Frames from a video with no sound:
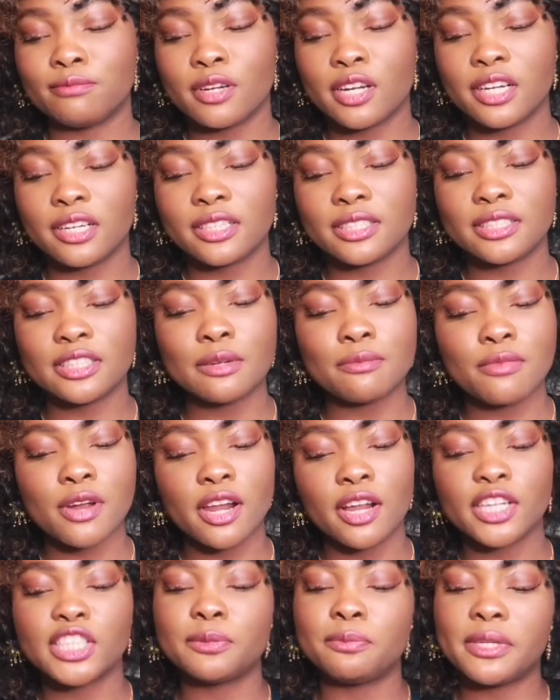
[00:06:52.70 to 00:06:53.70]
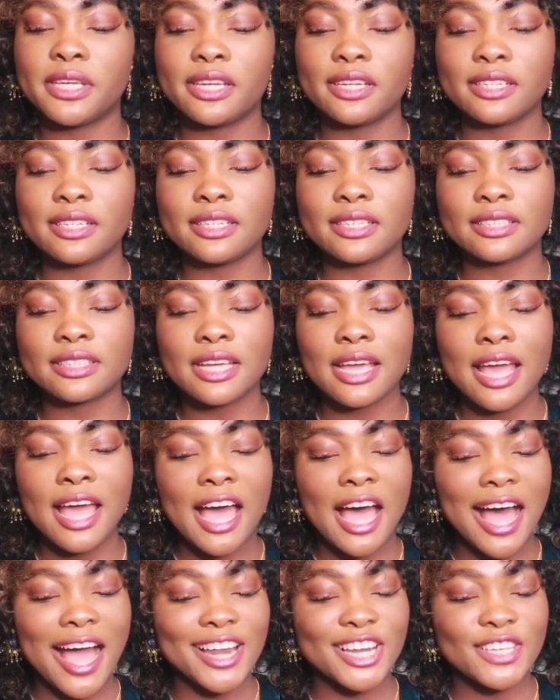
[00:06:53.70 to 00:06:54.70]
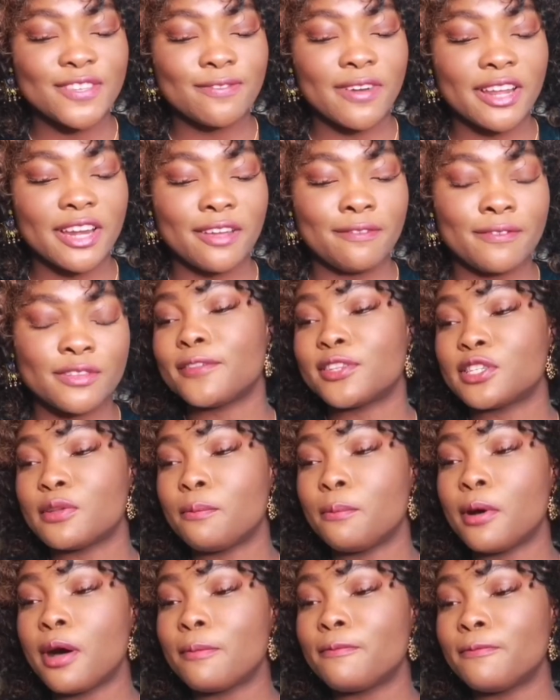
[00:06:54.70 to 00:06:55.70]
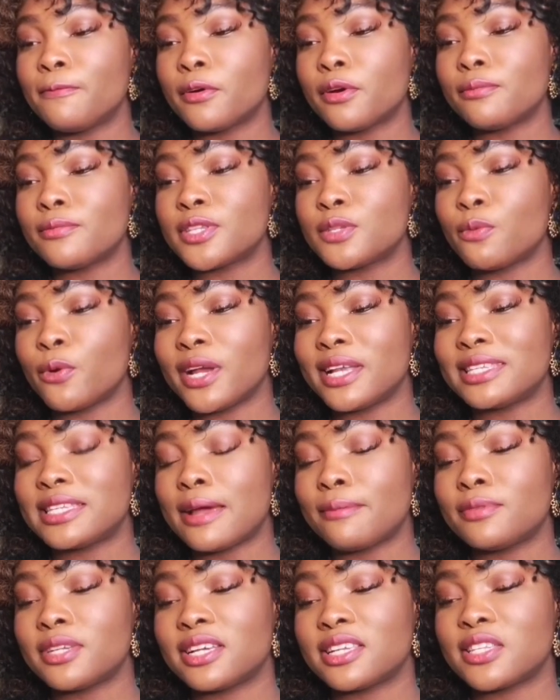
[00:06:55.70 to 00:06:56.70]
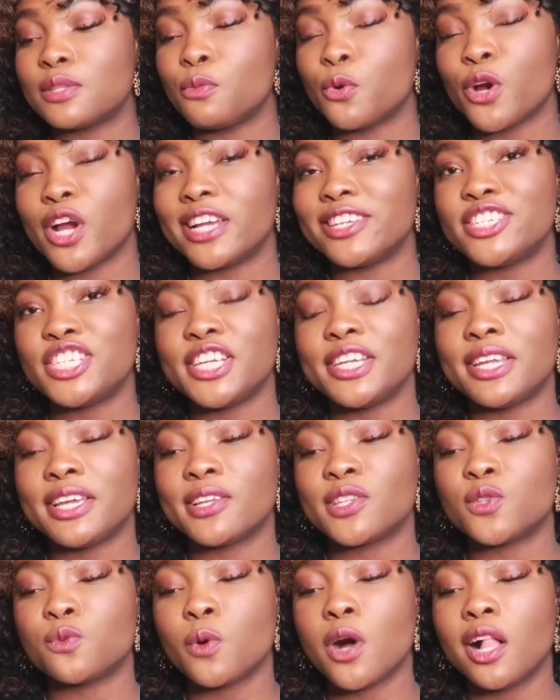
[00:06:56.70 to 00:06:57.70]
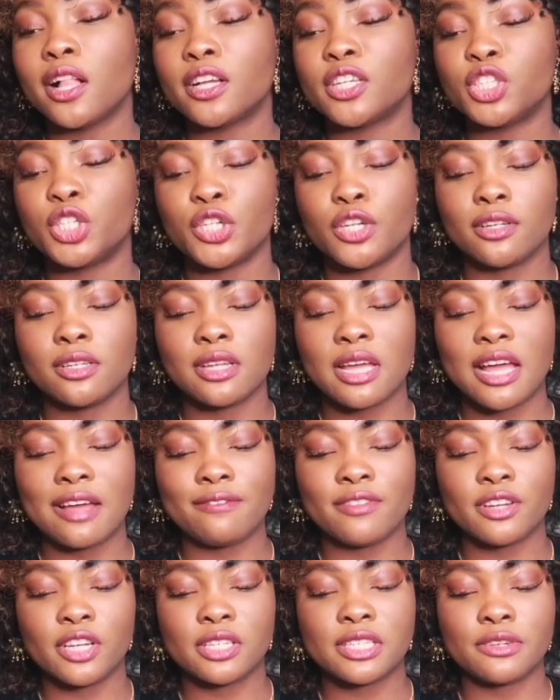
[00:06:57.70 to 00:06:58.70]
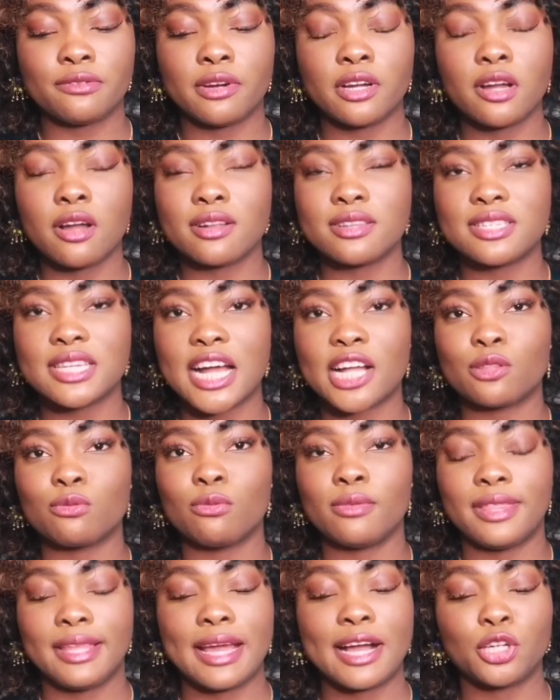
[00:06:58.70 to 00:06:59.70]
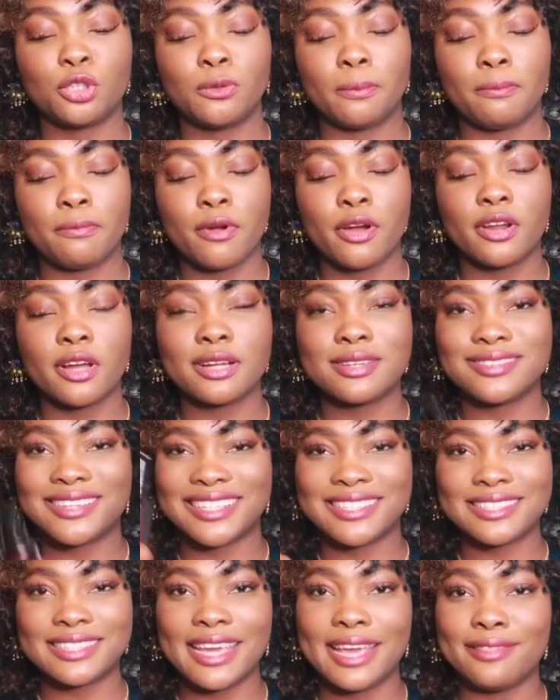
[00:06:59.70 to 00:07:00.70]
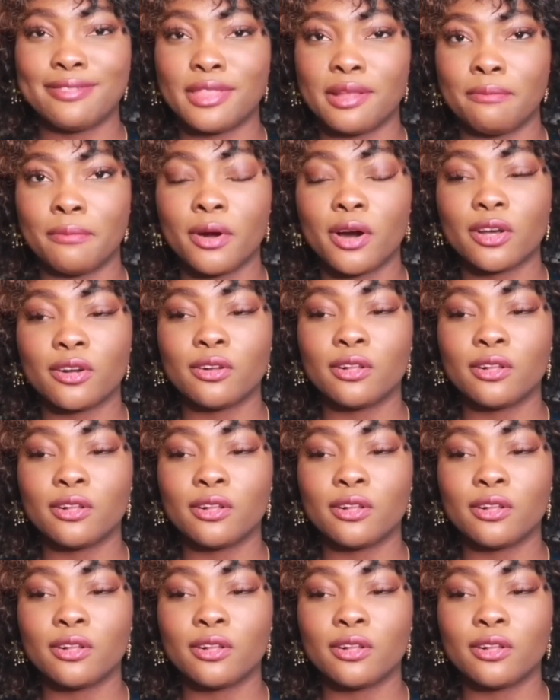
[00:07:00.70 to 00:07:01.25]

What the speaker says: some products because I just find that if it's in a pump form, it's more aseptic, it's more hygienic as well, because you're not having direct contact with the actual product that's in the bottle,